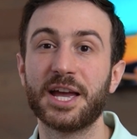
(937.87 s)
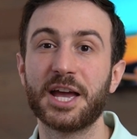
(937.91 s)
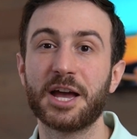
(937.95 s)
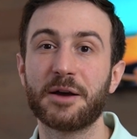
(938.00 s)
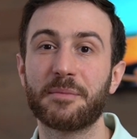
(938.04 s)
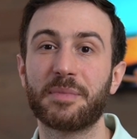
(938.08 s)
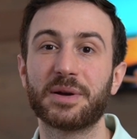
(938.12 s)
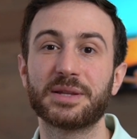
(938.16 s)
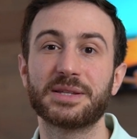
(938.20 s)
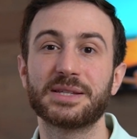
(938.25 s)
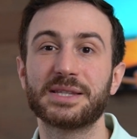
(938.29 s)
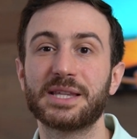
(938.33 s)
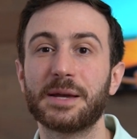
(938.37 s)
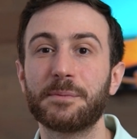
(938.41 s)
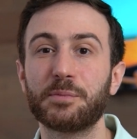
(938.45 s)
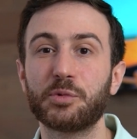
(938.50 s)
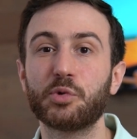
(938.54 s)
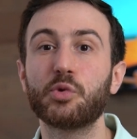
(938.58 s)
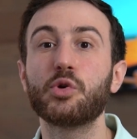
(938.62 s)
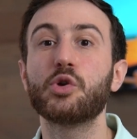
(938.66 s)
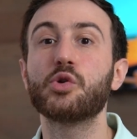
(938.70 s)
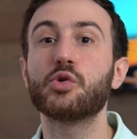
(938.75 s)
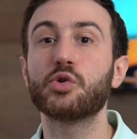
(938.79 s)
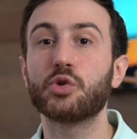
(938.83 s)
But step two,
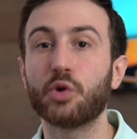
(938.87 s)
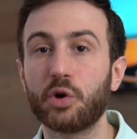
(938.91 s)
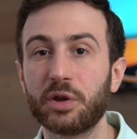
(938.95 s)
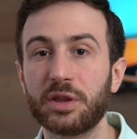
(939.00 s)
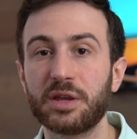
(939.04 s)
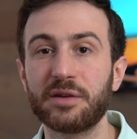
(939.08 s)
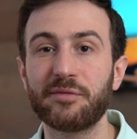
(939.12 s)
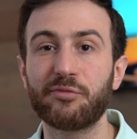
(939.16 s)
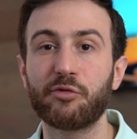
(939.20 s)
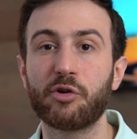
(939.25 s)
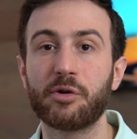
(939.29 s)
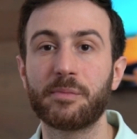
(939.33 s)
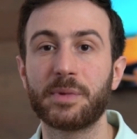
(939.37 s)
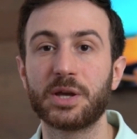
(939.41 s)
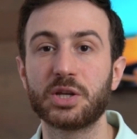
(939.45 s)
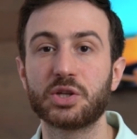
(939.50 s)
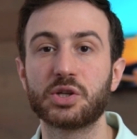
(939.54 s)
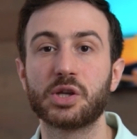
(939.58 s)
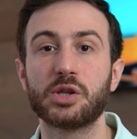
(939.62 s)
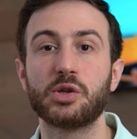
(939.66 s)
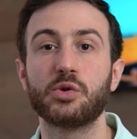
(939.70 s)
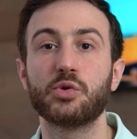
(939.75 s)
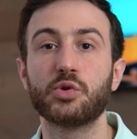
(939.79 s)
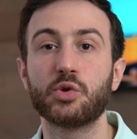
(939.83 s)
you know the information,
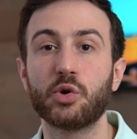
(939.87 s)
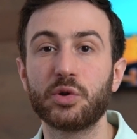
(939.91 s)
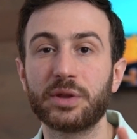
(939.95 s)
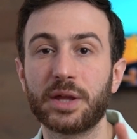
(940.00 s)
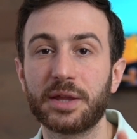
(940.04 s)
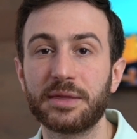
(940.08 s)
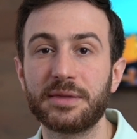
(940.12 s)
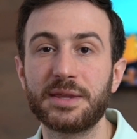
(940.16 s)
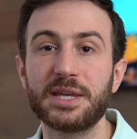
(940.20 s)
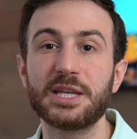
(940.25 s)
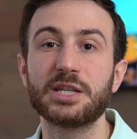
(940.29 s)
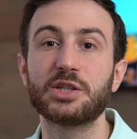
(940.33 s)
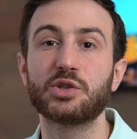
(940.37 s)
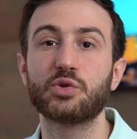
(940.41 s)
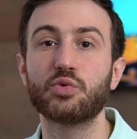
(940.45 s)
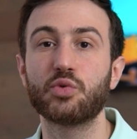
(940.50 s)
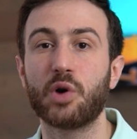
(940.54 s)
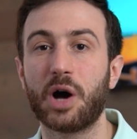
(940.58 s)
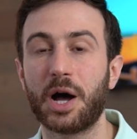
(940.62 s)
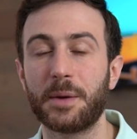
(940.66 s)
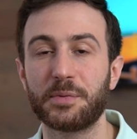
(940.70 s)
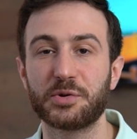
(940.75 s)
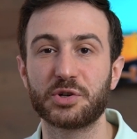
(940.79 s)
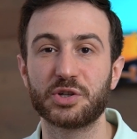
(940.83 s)
you know that these two
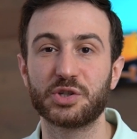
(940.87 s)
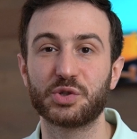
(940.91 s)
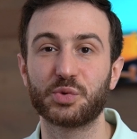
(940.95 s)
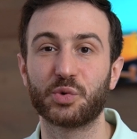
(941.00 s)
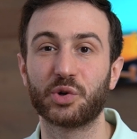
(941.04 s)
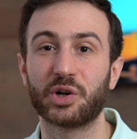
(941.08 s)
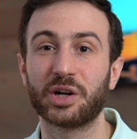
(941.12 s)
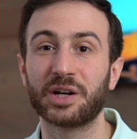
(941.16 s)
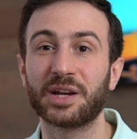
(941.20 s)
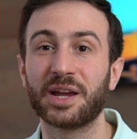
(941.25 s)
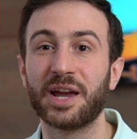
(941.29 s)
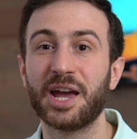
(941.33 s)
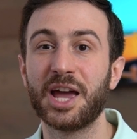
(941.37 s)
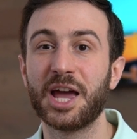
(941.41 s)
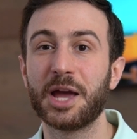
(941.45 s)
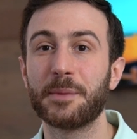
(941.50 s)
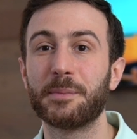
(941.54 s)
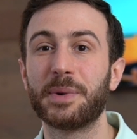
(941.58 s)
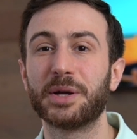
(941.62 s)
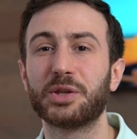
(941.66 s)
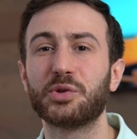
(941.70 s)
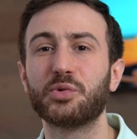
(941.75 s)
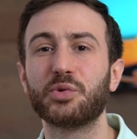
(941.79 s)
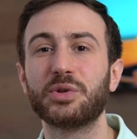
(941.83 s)
options work,
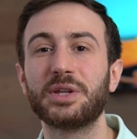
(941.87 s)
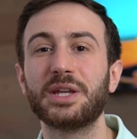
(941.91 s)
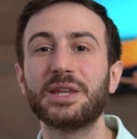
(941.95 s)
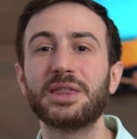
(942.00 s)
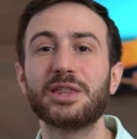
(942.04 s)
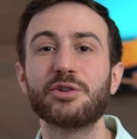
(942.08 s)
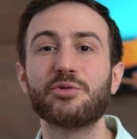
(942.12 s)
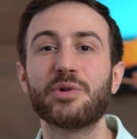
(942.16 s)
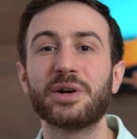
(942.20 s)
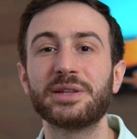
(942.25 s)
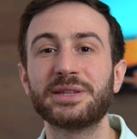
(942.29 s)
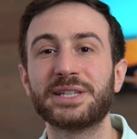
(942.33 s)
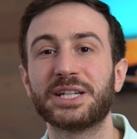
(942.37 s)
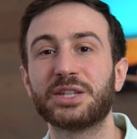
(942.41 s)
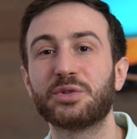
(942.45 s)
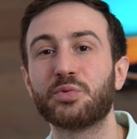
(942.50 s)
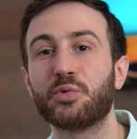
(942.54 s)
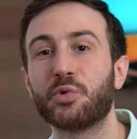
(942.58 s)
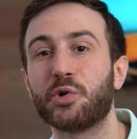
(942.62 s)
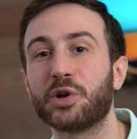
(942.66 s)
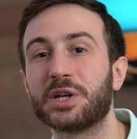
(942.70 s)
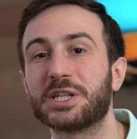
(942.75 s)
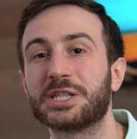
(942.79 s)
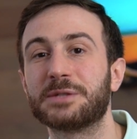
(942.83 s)
but you need the one that
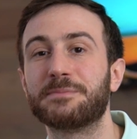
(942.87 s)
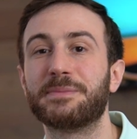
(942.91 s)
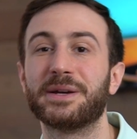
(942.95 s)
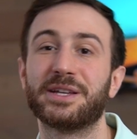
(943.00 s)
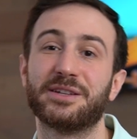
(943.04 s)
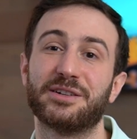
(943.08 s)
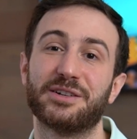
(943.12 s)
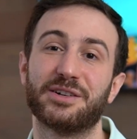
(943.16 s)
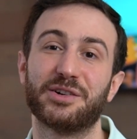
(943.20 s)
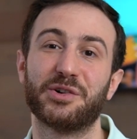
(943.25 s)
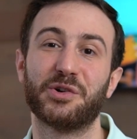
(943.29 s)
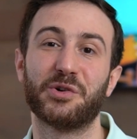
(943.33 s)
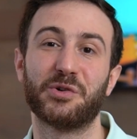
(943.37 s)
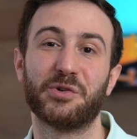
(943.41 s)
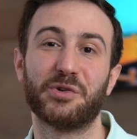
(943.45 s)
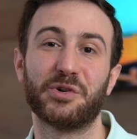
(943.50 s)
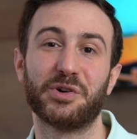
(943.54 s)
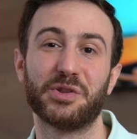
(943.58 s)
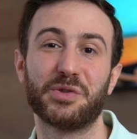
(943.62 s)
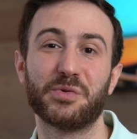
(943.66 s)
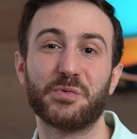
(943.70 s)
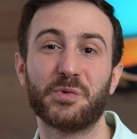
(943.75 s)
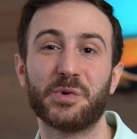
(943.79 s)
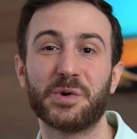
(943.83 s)
works better or
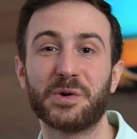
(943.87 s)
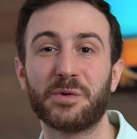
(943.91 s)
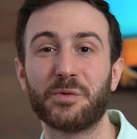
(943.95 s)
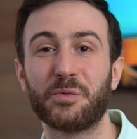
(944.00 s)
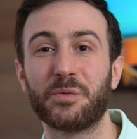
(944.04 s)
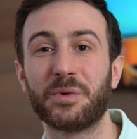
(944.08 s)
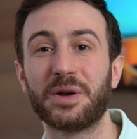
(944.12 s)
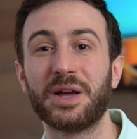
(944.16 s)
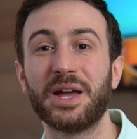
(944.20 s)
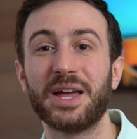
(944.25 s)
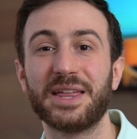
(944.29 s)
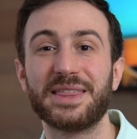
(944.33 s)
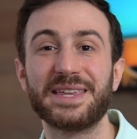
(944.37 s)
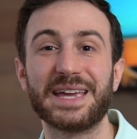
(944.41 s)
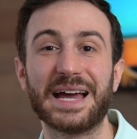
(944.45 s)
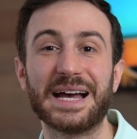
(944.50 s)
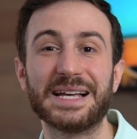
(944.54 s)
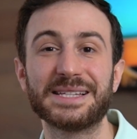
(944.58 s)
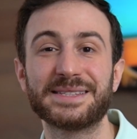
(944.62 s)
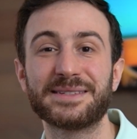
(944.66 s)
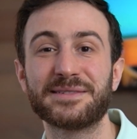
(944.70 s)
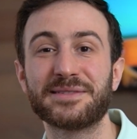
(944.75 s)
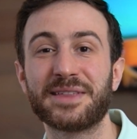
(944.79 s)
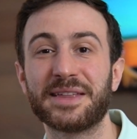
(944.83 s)
the, the
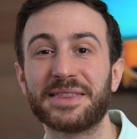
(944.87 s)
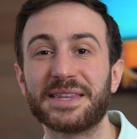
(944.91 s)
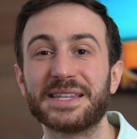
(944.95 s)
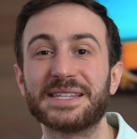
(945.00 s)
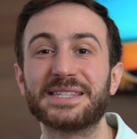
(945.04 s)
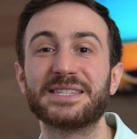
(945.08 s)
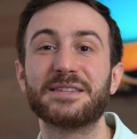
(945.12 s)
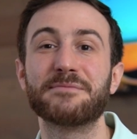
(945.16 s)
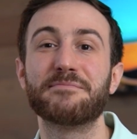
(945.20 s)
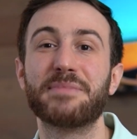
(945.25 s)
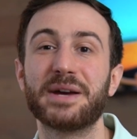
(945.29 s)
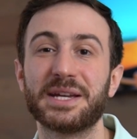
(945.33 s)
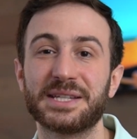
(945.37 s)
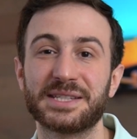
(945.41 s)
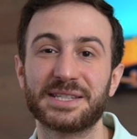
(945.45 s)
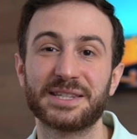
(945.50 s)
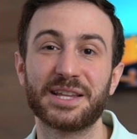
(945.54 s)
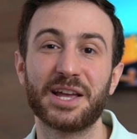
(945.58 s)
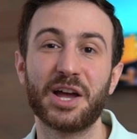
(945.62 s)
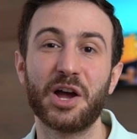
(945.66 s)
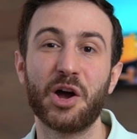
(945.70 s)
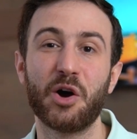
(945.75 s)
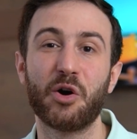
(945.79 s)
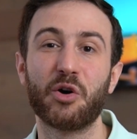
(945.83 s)
answer that is the
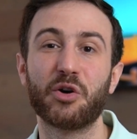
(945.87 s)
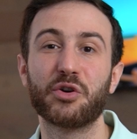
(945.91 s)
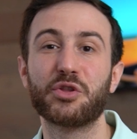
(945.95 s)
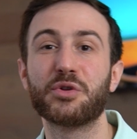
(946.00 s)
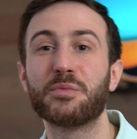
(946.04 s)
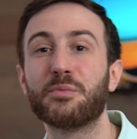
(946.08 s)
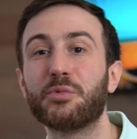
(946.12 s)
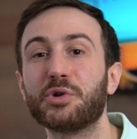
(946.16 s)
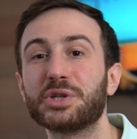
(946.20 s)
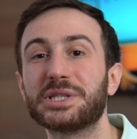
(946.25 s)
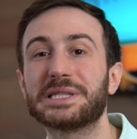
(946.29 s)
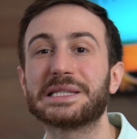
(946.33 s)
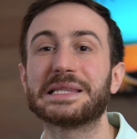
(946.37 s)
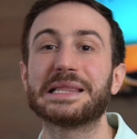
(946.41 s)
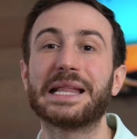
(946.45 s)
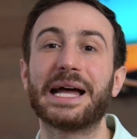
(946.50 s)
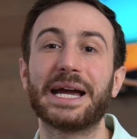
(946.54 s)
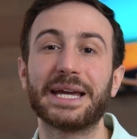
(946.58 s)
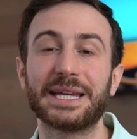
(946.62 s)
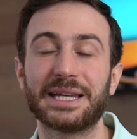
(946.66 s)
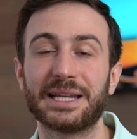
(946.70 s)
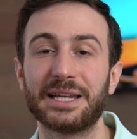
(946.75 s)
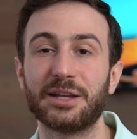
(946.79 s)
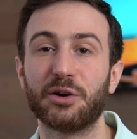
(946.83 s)
best or the most
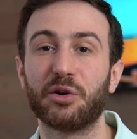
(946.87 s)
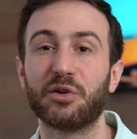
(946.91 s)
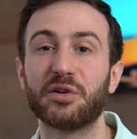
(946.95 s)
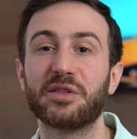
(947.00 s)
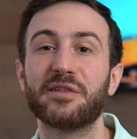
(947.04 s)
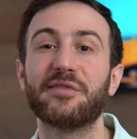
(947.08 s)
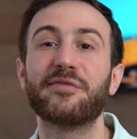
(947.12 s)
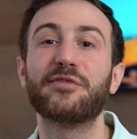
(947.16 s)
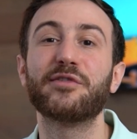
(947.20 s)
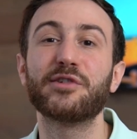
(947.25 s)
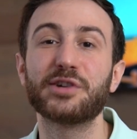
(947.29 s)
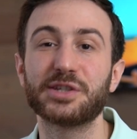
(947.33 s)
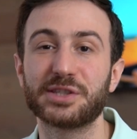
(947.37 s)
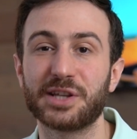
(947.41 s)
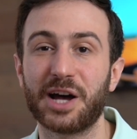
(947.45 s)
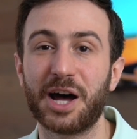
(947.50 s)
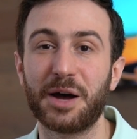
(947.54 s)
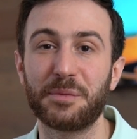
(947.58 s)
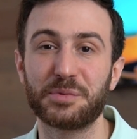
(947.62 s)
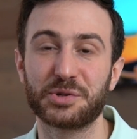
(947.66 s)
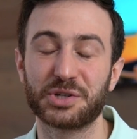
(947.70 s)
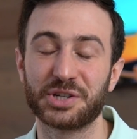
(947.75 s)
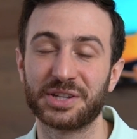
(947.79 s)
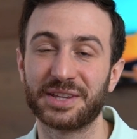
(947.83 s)
likely or the first
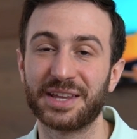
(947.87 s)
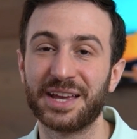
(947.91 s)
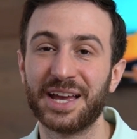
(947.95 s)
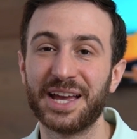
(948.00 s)
option.